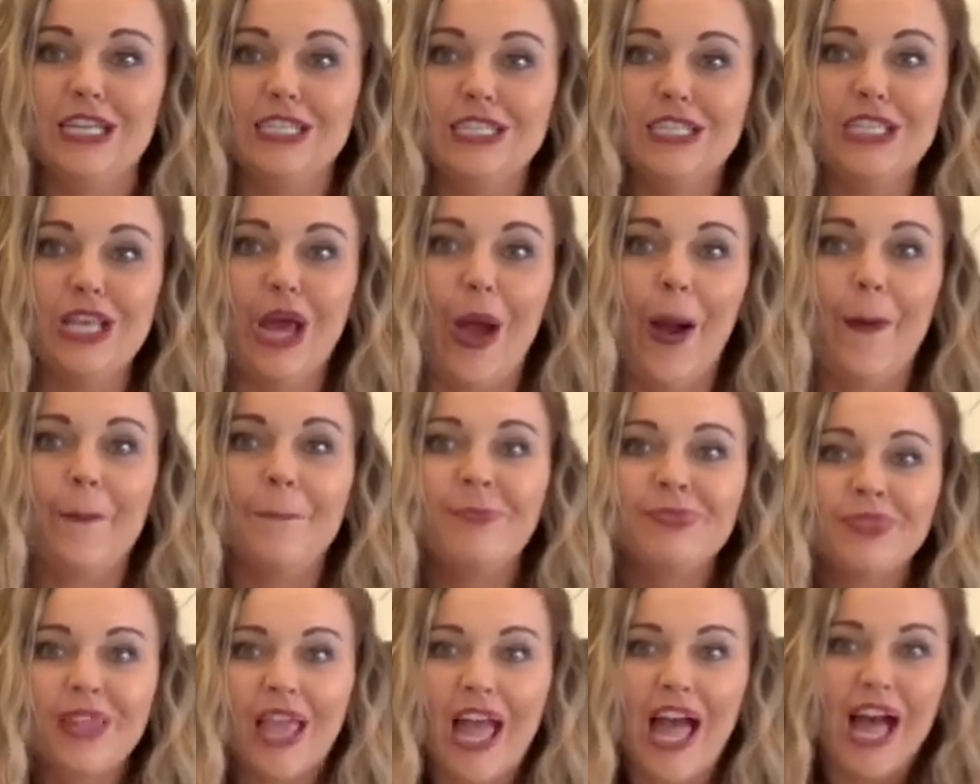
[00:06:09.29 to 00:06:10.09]
So
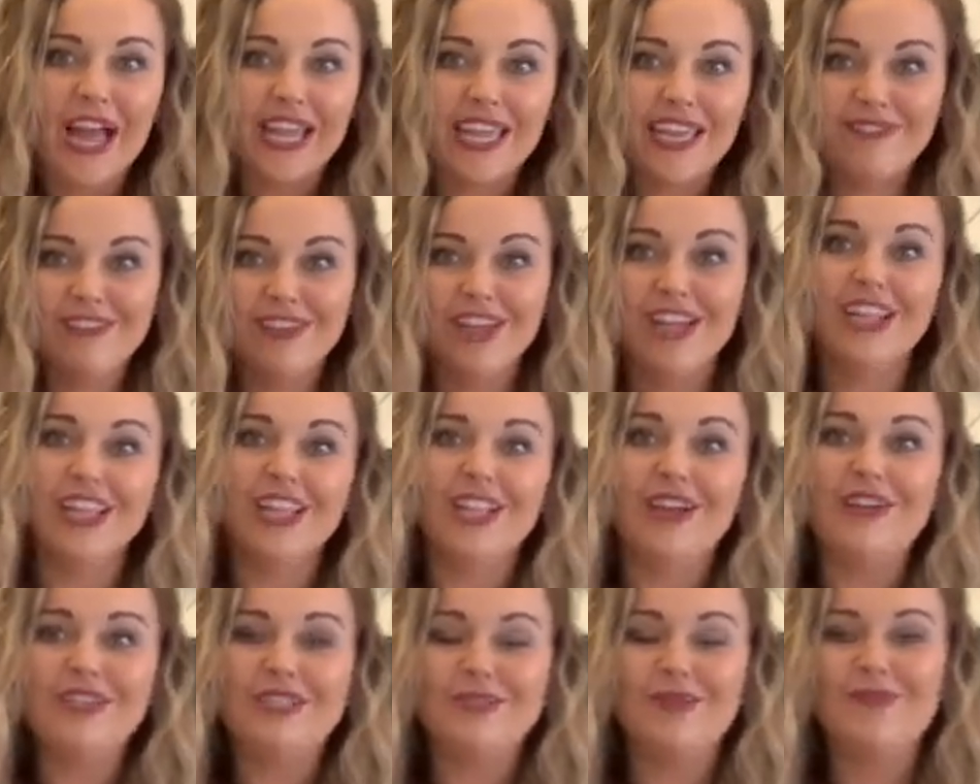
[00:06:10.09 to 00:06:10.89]
I'll give you a
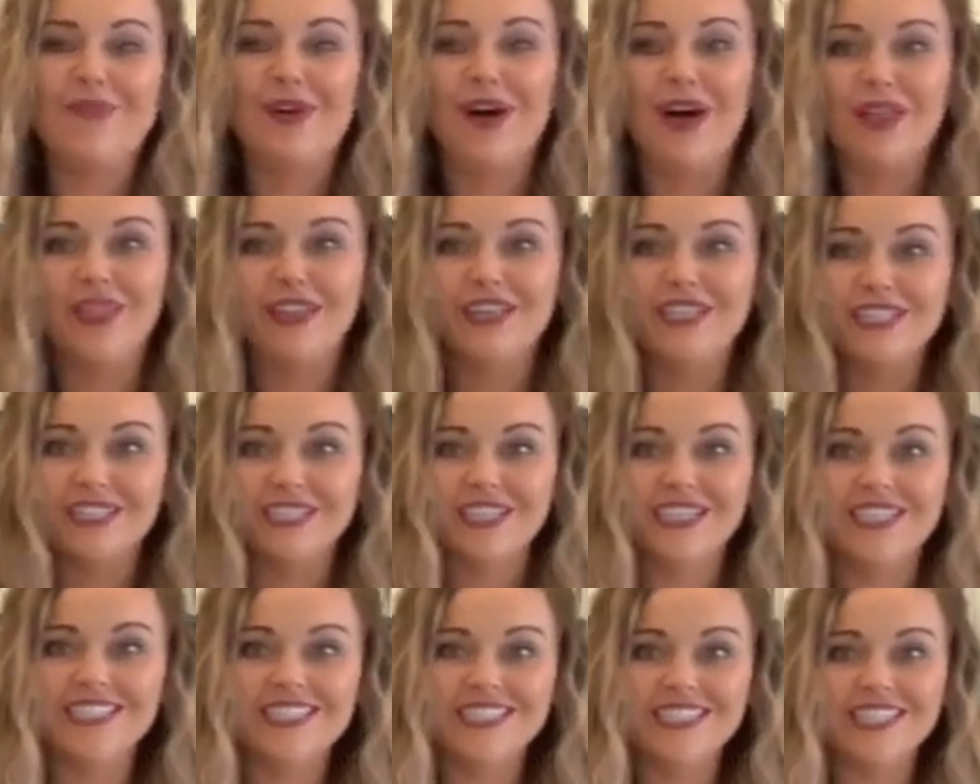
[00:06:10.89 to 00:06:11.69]
close of all this
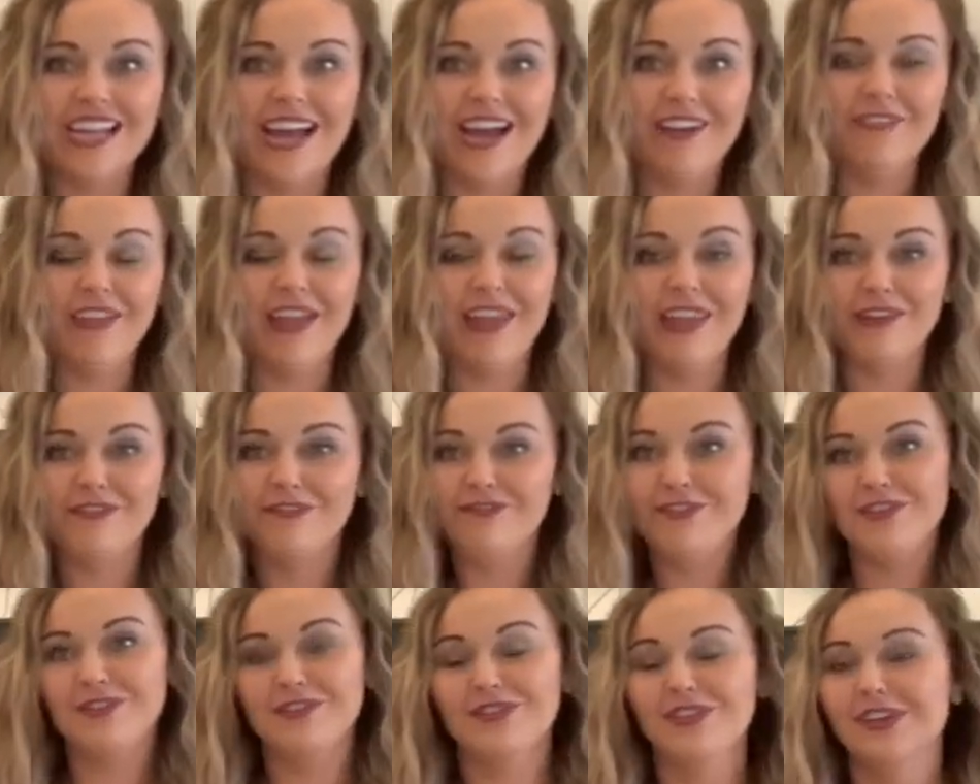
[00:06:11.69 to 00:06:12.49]
good stuff. And
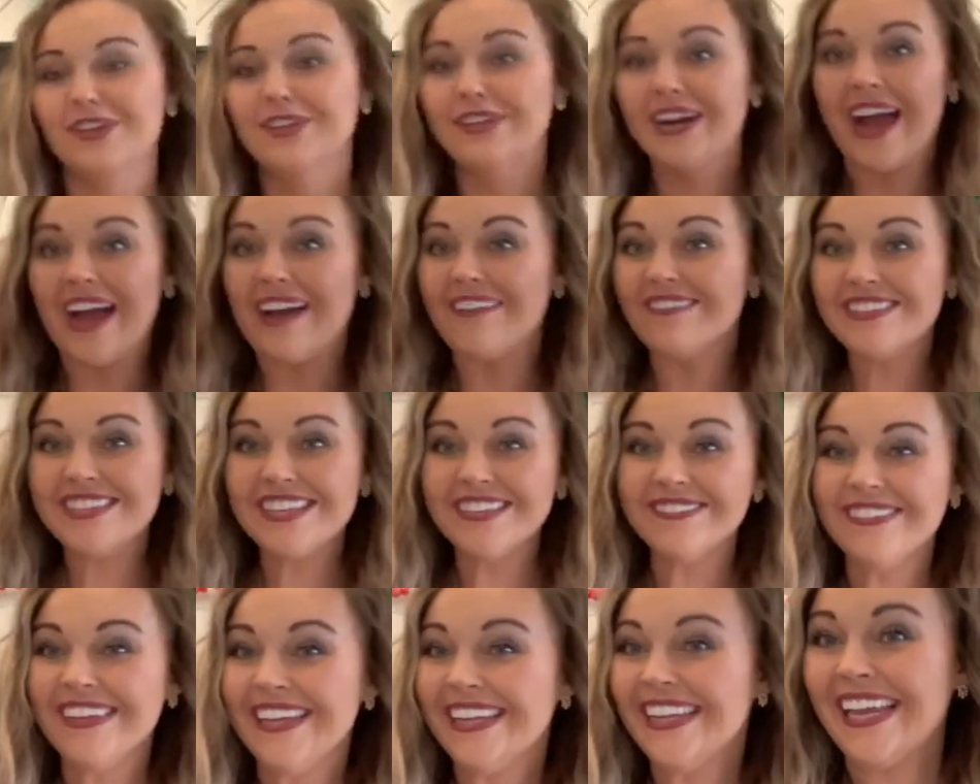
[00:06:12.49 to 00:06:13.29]
the crafts that
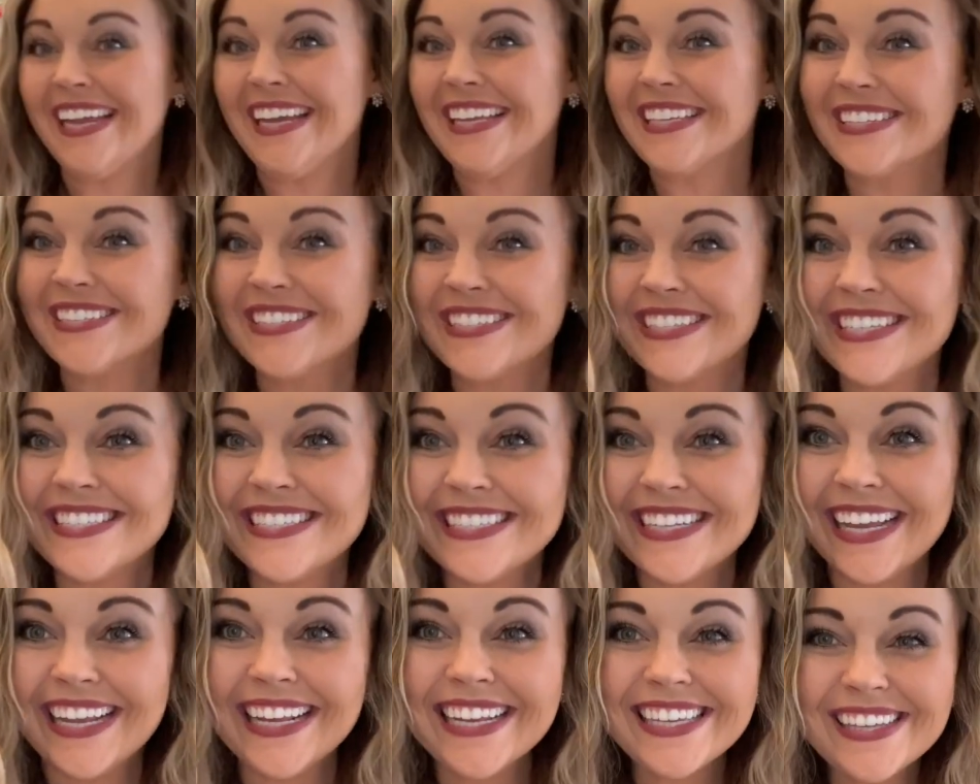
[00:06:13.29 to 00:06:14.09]
me and Hazel just
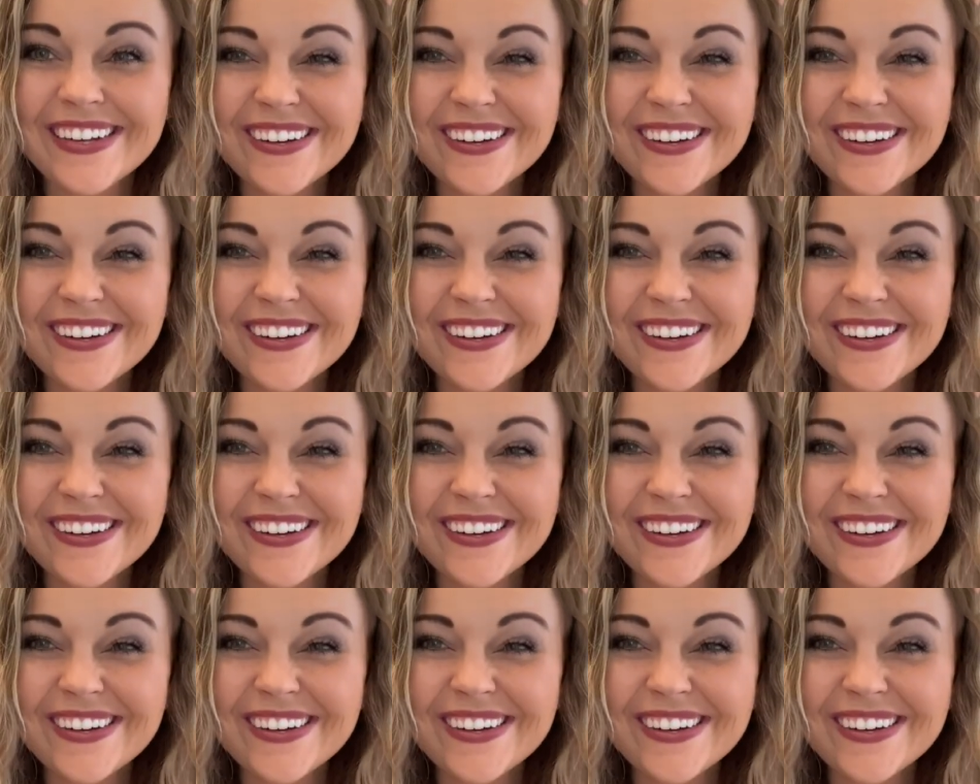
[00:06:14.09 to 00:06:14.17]
did.